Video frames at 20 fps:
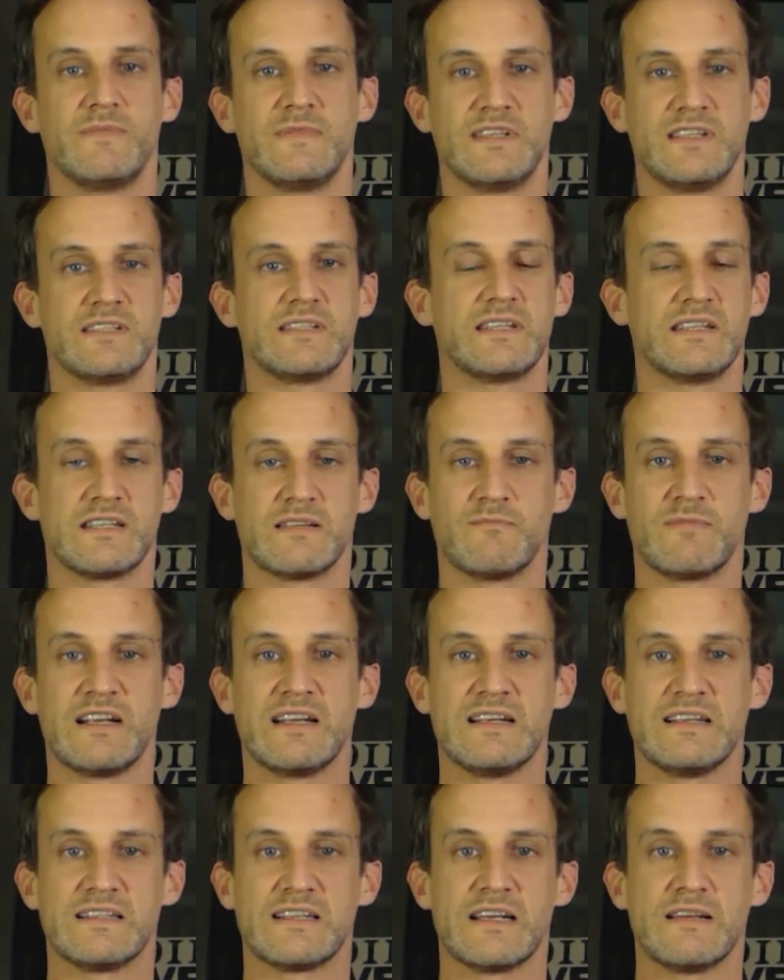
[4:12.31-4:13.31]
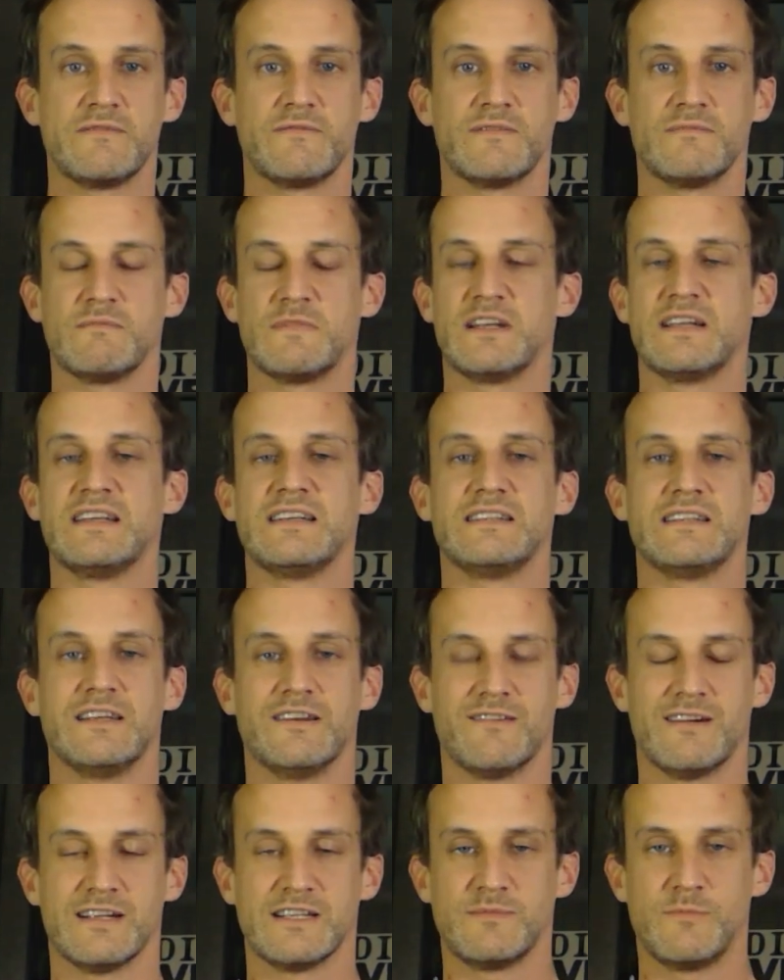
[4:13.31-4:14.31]
It's completely safe and easy to
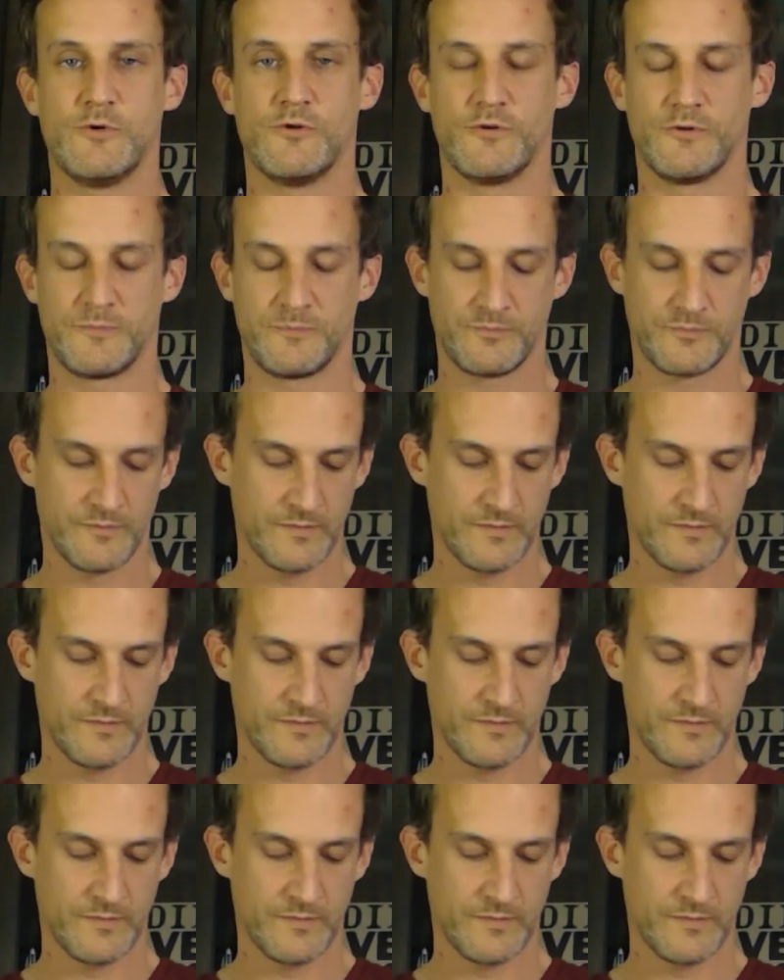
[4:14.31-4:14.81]
transport.